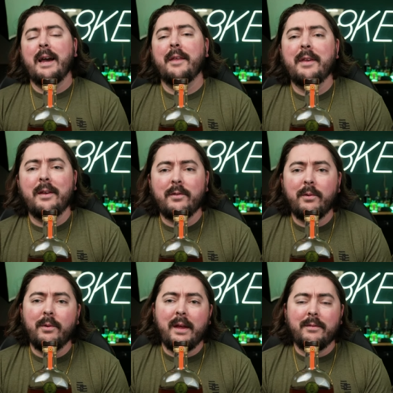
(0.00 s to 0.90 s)
I think it's
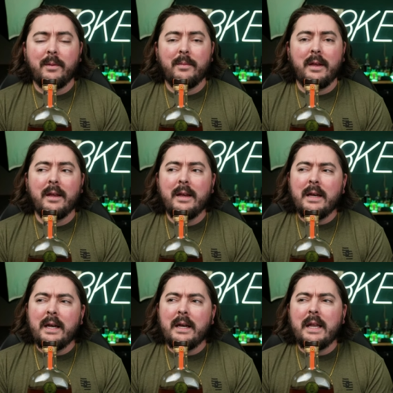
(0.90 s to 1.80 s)
cool to have something
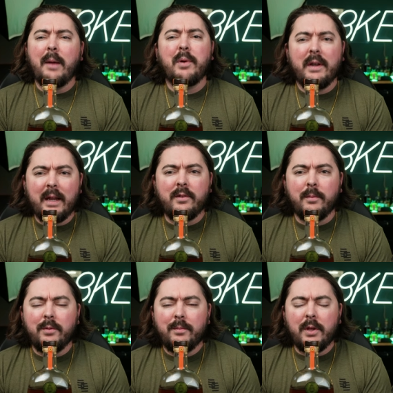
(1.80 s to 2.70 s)
uh, not
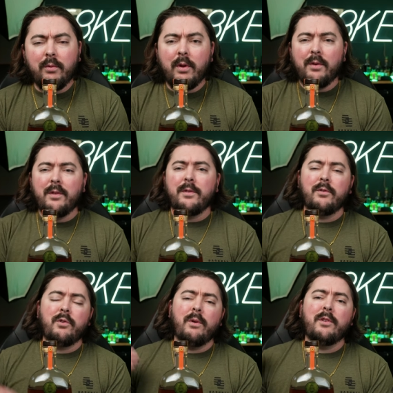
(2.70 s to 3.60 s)
predictable, but you know that
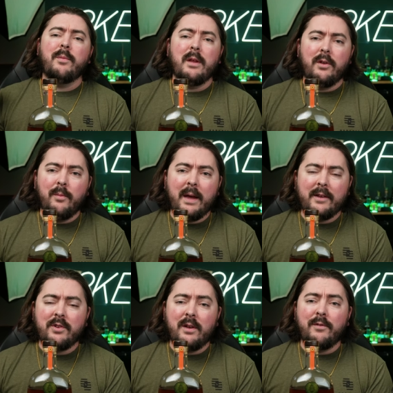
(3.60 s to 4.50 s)
there's going to be a new
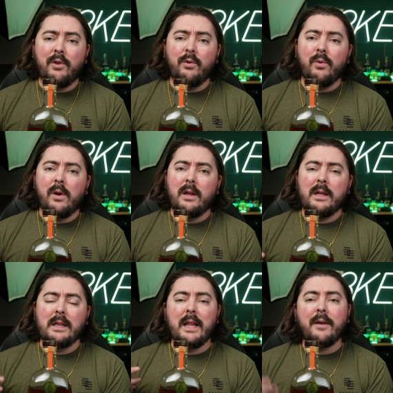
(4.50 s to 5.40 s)
batch. And if you
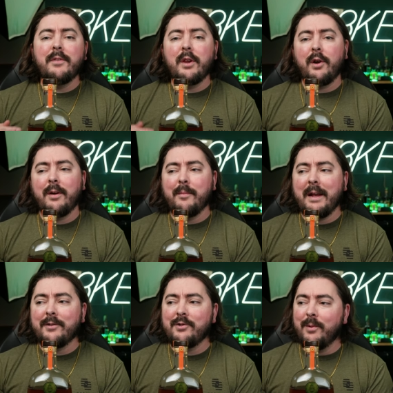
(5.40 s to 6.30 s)
love the current
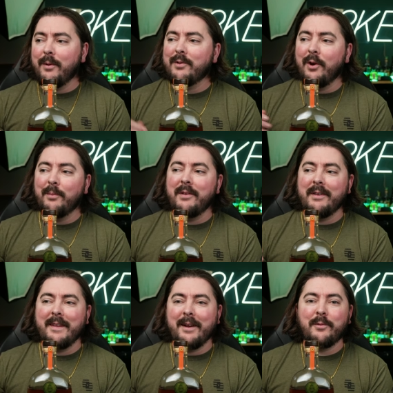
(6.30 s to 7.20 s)
batch, you always hope that
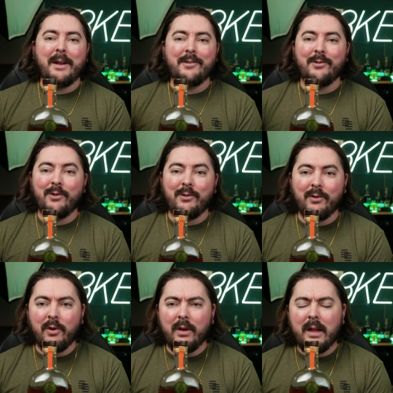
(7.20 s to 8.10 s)
like the next batch is just
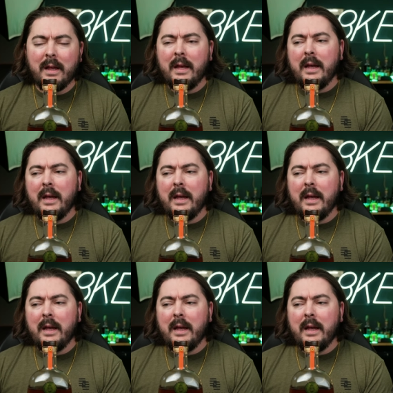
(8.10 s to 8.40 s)
as good.